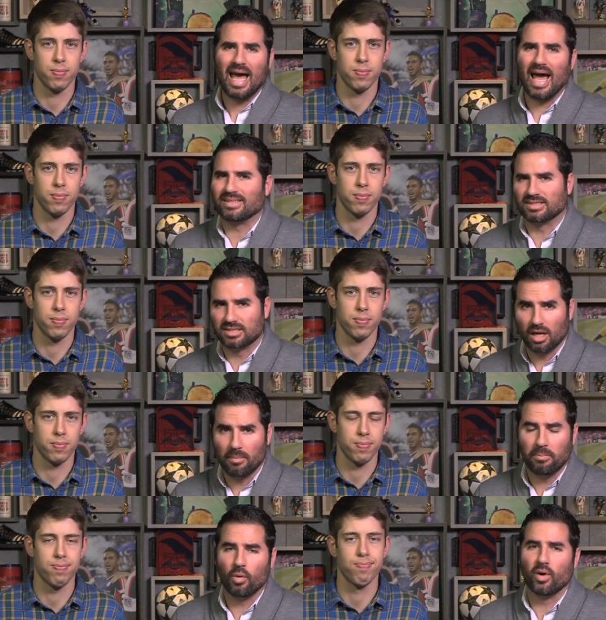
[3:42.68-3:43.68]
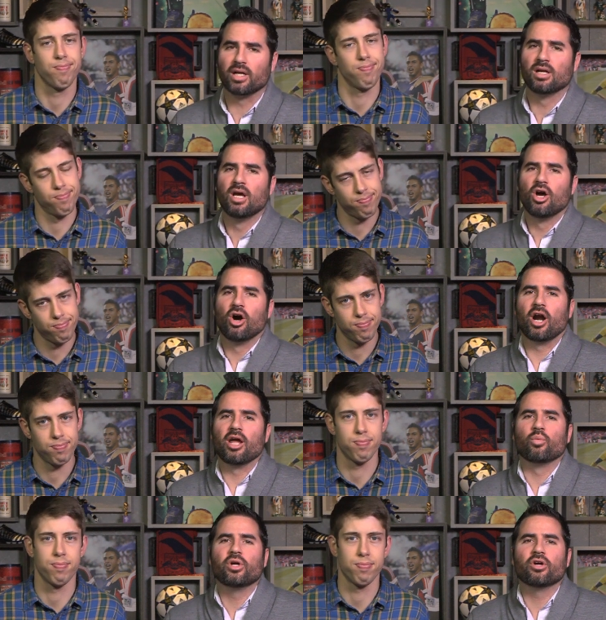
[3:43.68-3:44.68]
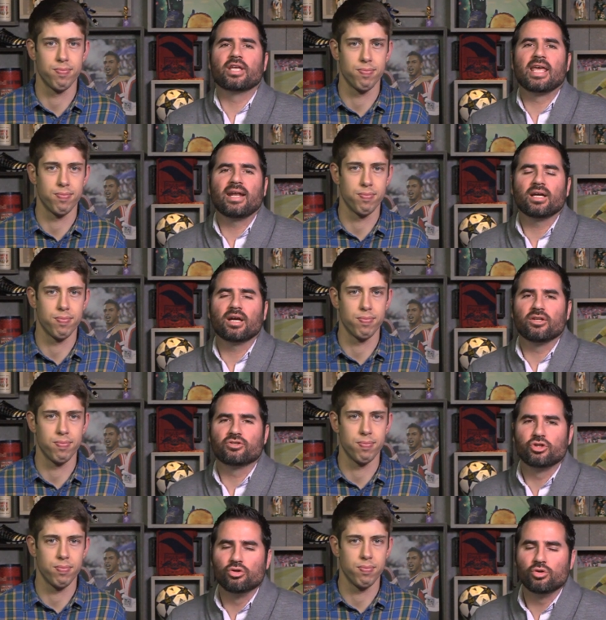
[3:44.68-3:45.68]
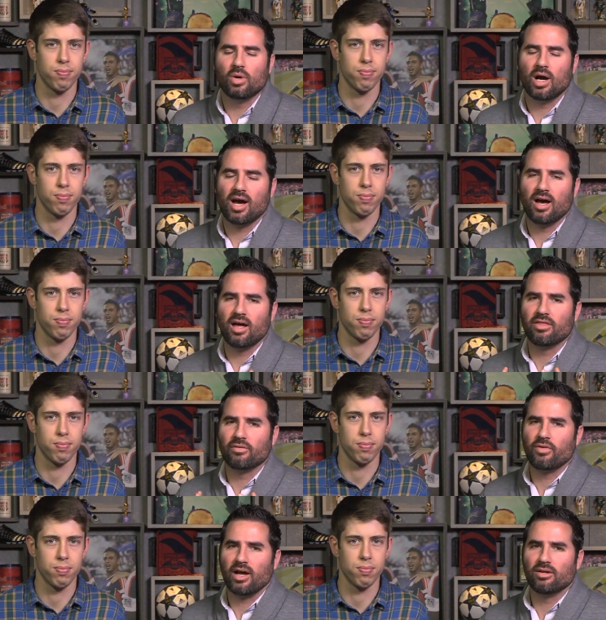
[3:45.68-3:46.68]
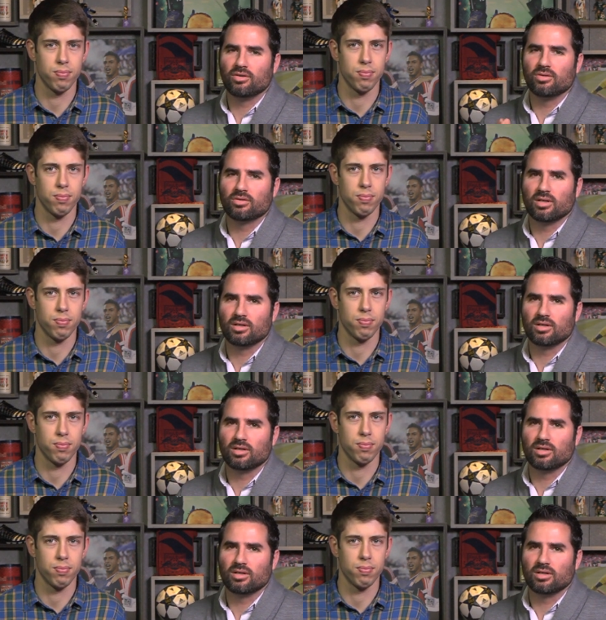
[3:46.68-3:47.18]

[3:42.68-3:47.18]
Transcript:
Speaker 1: at some point. All right, we are getting to the final...